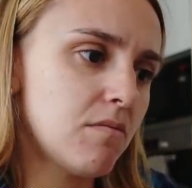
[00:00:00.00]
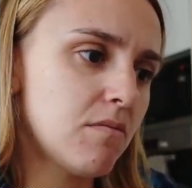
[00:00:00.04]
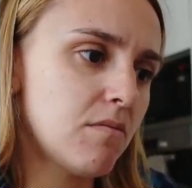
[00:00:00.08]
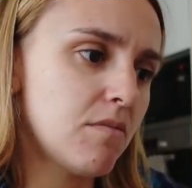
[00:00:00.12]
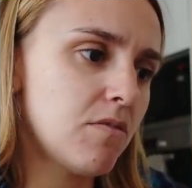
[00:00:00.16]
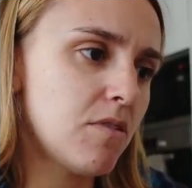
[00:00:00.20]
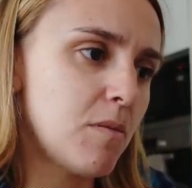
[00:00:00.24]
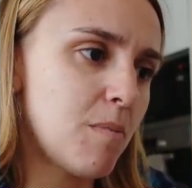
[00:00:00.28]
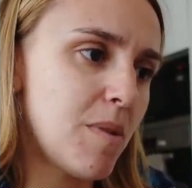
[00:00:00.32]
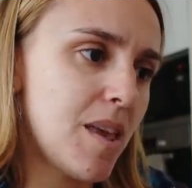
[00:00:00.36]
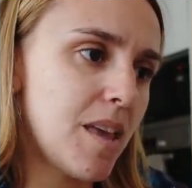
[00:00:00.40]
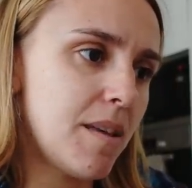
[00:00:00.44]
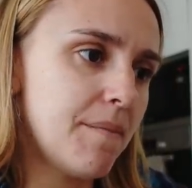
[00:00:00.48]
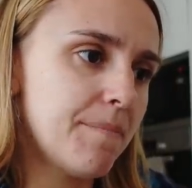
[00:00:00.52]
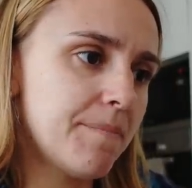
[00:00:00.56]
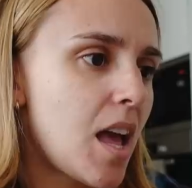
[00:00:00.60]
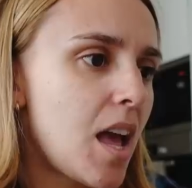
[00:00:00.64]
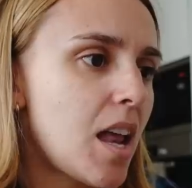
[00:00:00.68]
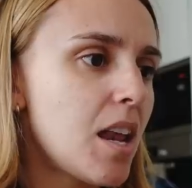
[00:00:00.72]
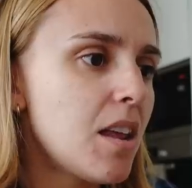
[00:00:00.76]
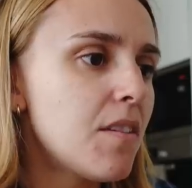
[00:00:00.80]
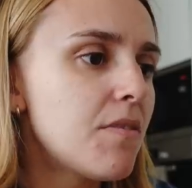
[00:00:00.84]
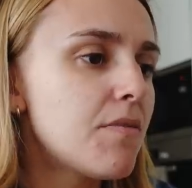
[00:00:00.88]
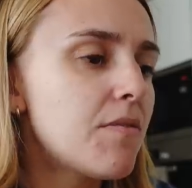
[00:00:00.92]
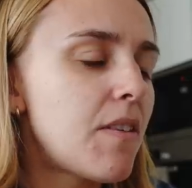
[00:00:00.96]
For me.
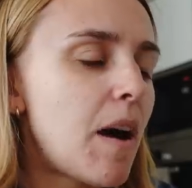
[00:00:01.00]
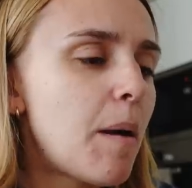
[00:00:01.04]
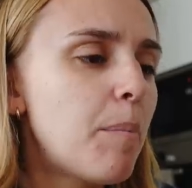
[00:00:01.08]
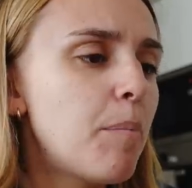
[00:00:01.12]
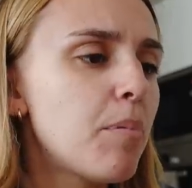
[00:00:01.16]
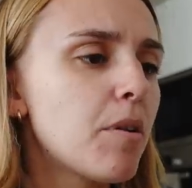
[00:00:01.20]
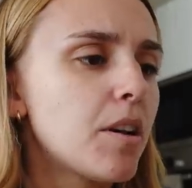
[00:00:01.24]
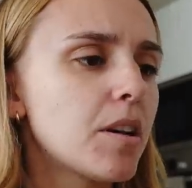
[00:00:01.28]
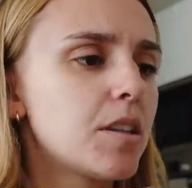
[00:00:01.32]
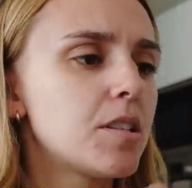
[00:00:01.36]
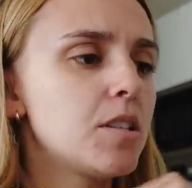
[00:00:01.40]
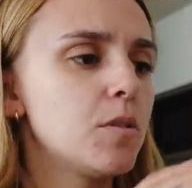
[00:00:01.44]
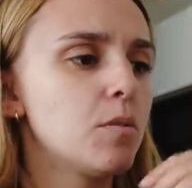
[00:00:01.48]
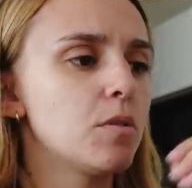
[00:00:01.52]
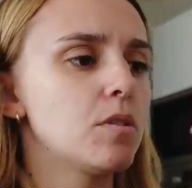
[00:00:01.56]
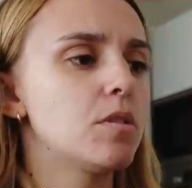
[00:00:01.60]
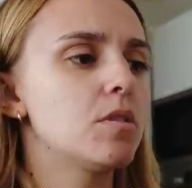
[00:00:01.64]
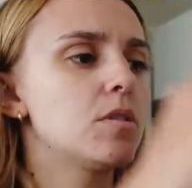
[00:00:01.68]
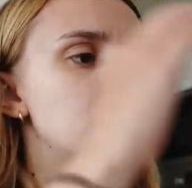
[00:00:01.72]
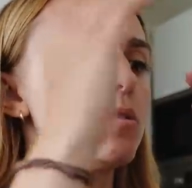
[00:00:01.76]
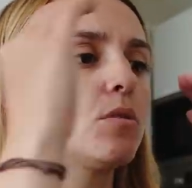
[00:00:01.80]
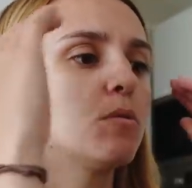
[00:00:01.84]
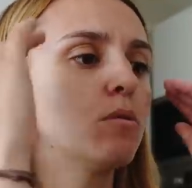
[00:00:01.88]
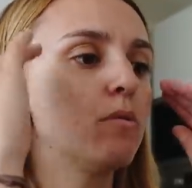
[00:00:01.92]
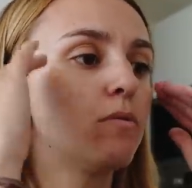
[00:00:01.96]
Any fabrics you want
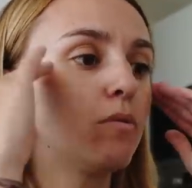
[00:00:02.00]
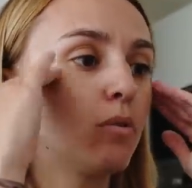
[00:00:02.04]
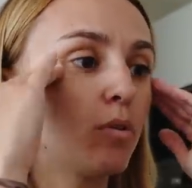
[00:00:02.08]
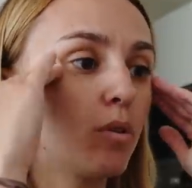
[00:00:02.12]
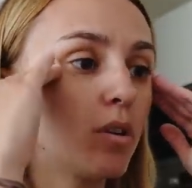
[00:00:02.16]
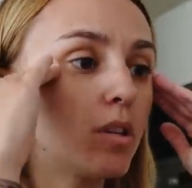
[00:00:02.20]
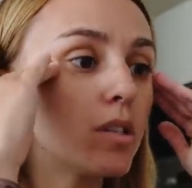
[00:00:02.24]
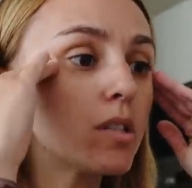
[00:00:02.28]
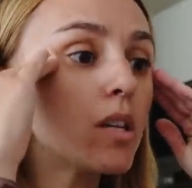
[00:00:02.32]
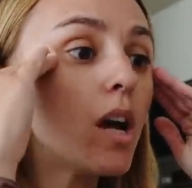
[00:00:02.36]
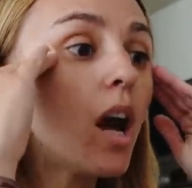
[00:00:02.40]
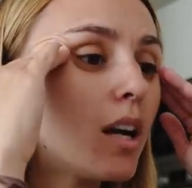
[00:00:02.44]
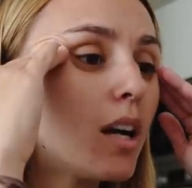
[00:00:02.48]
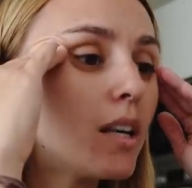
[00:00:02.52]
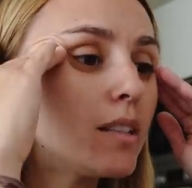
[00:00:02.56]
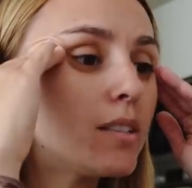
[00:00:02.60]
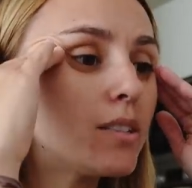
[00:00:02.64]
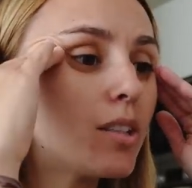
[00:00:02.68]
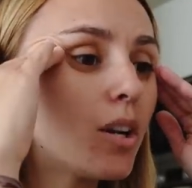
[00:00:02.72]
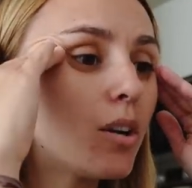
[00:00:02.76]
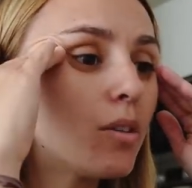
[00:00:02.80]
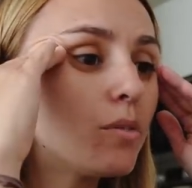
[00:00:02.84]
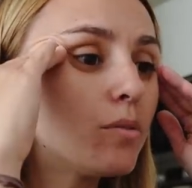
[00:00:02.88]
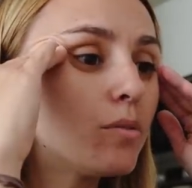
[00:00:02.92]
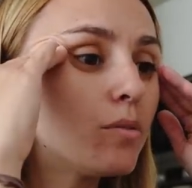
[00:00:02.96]
us to avoid? I
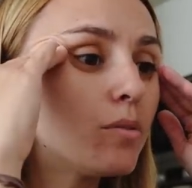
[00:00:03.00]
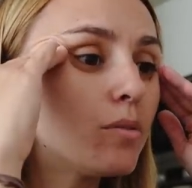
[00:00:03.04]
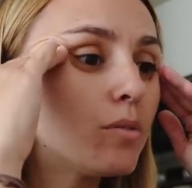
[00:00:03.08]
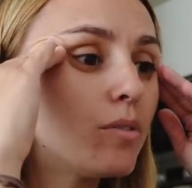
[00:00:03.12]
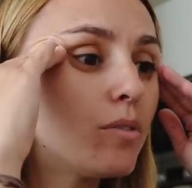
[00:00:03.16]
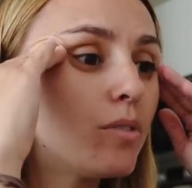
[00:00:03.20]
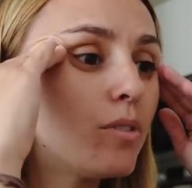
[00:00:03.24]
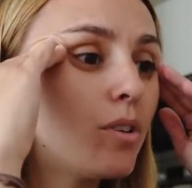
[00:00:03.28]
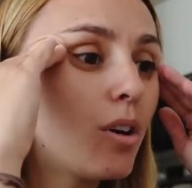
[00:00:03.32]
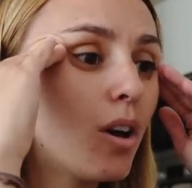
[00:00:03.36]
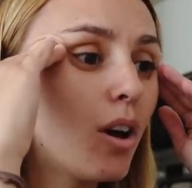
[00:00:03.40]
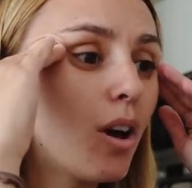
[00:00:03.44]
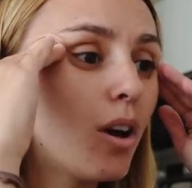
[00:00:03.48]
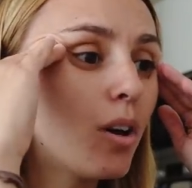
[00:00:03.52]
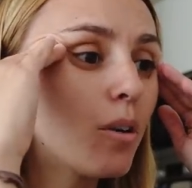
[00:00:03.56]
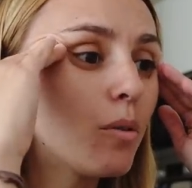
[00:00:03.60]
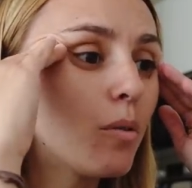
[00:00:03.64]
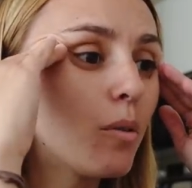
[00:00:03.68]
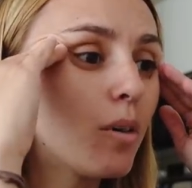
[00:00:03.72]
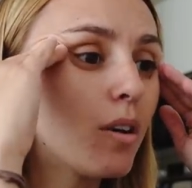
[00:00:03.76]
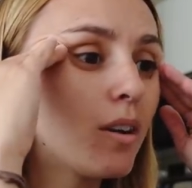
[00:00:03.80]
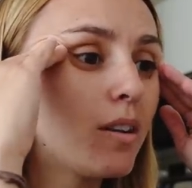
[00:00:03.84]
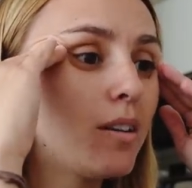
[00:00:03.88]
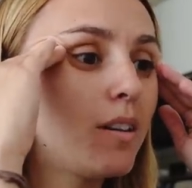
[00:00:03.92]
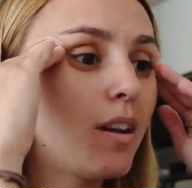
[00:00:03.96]
don't
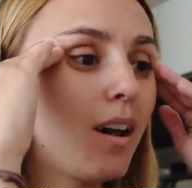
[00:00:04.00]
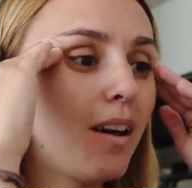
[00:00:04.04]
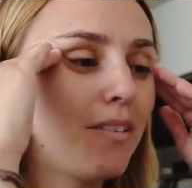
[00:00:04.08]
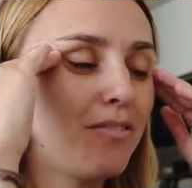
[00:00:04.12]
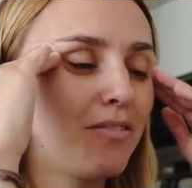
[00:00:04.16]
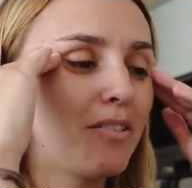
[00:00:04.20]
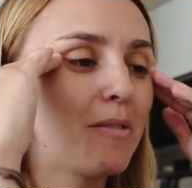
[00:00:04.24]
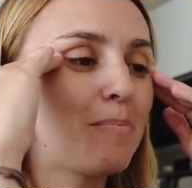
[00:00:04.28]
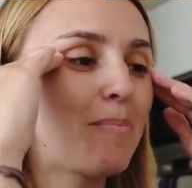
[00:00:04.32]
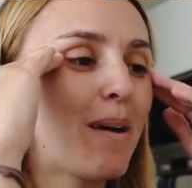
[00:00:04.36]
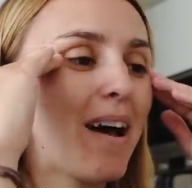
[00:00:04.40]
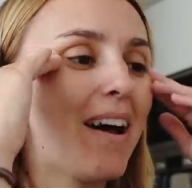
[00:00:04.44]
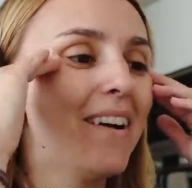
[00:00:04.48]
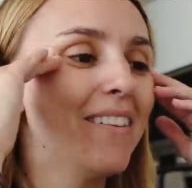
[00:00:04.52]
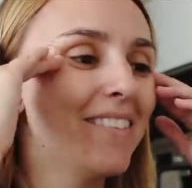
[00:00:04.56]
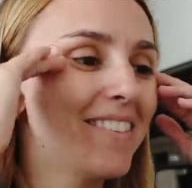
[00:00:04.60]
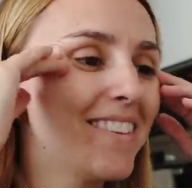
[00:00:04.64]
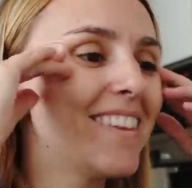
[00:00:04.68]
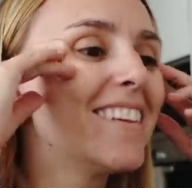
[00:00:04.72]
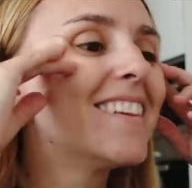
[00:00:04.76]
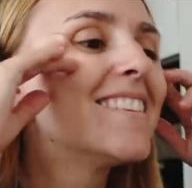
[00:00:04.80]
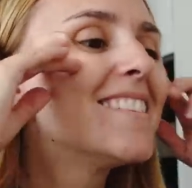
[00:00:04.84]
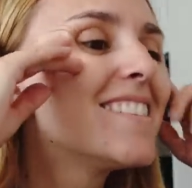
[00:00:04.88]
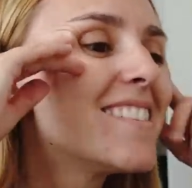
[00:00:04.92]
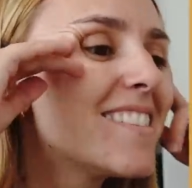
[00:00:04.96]
know enough about
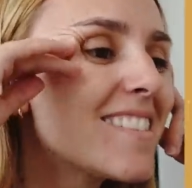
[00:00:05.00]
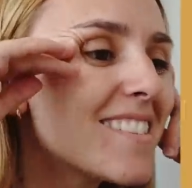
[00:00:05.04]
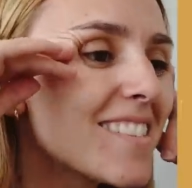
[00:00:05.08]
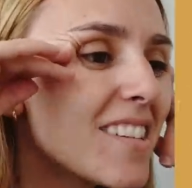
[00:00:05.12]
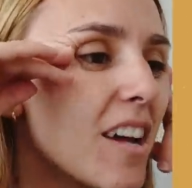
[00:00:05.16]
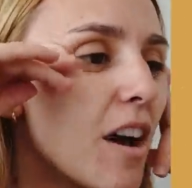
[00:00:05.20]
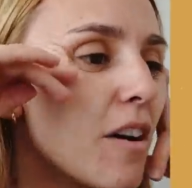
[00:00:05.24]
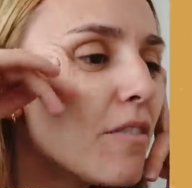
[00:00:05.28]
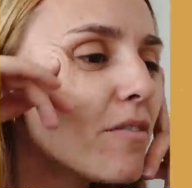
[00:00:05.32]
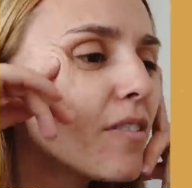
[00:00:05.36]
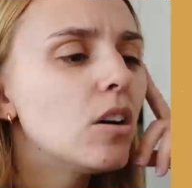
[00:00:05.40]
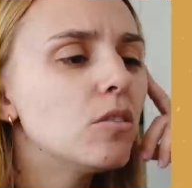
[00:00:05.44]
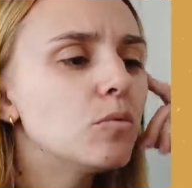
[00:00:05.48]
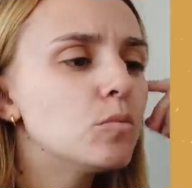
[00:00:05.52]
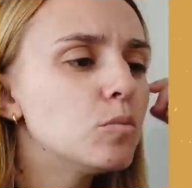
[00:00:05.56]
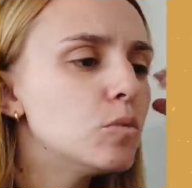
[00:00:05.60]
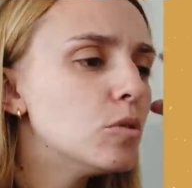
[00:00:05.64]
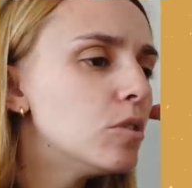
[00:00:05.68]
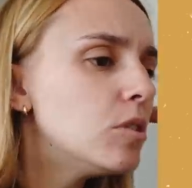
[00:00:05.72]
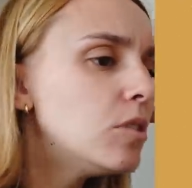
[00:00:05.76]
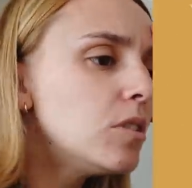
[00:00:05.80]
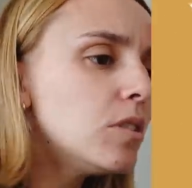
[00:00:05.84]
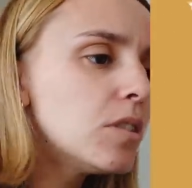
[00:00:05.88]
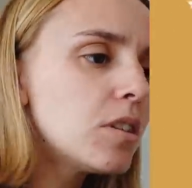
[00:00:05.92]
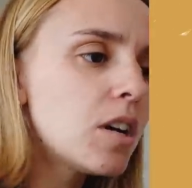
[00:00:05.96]
this stuff.
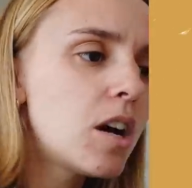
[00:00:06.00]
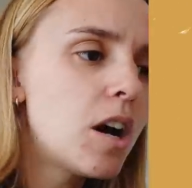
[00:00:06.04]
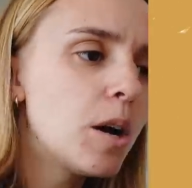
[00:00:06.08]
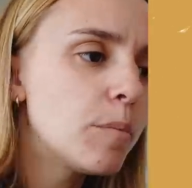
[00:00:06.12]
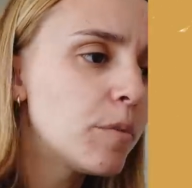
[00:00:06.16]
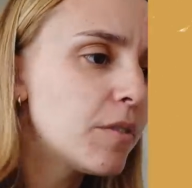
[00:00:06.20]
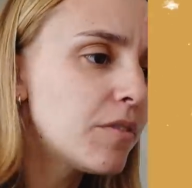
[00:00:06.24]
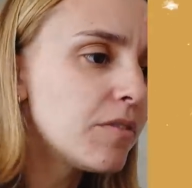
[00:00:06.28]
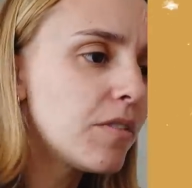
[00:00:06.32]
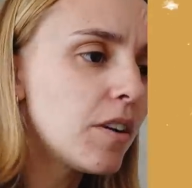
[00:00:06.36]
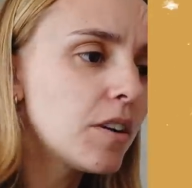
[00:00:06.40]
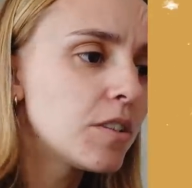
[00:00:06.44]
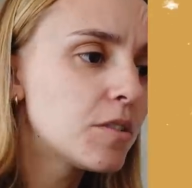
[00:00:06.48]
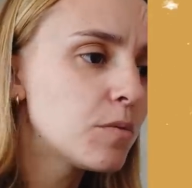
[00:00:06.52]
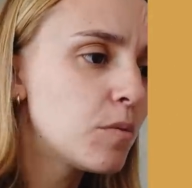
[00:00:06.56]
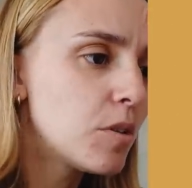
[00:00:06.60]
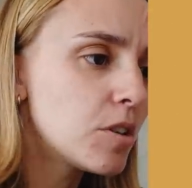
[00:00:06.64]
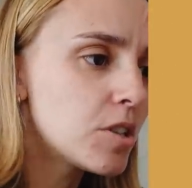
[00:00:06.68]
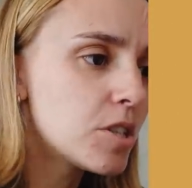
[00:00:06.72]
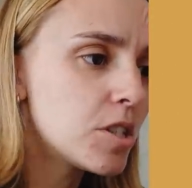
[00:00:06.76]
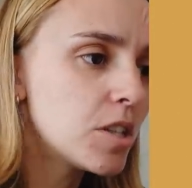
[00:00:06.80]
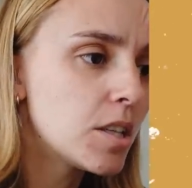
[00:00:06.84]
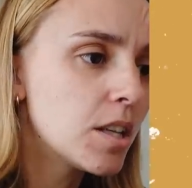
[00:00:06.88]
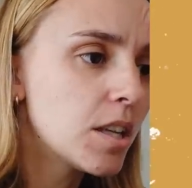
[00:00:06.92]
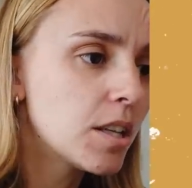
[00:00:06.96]
Wool, can't be fucked
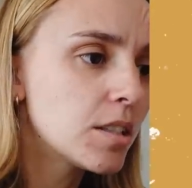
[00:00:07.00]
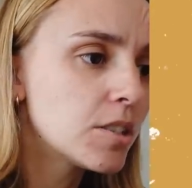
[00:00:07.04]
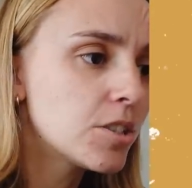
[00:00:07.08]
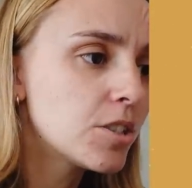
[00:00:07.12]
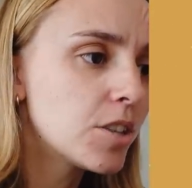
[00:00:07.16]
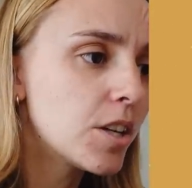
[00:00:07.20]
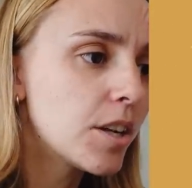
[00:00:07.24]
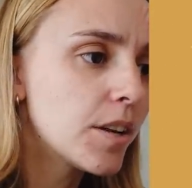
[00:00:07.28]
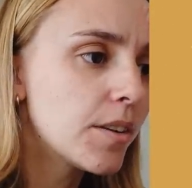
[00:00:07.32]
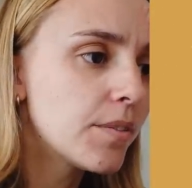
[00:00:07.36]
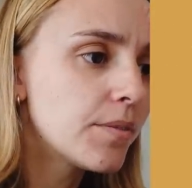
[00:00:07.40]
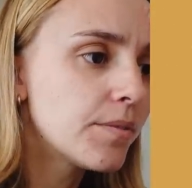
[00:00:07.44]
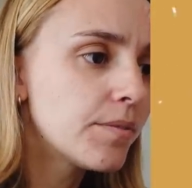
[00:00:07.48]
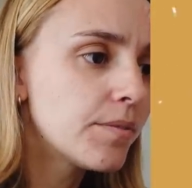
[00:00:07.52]
washing that shit.